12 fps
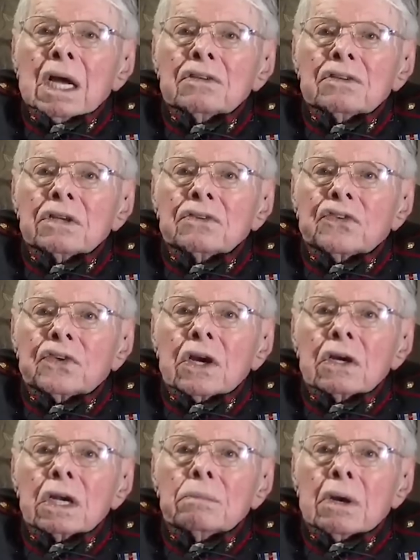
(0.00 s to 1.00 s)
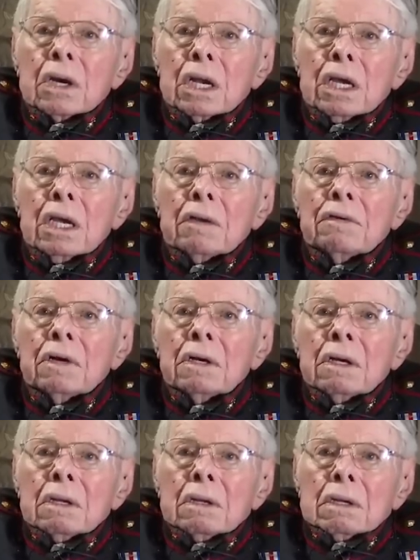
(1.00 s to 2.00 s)
I sincerely believe
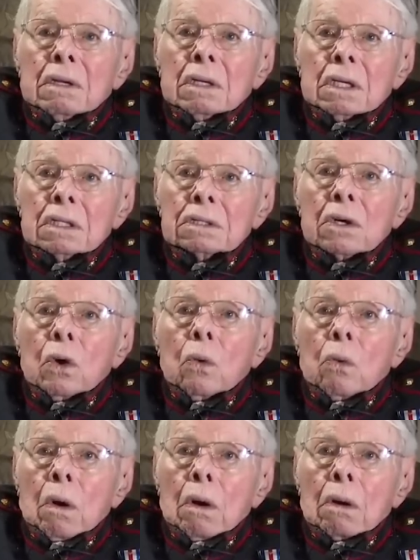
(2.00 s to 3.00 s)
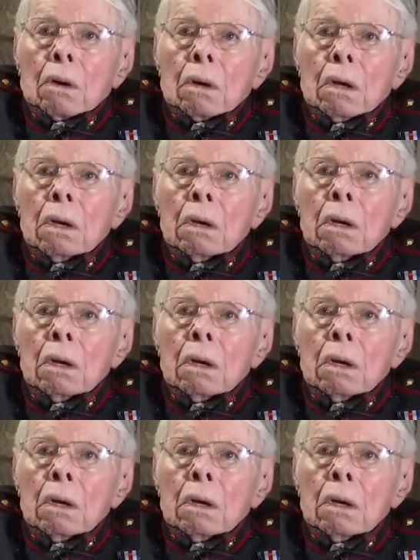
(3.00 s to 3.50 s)
in this old world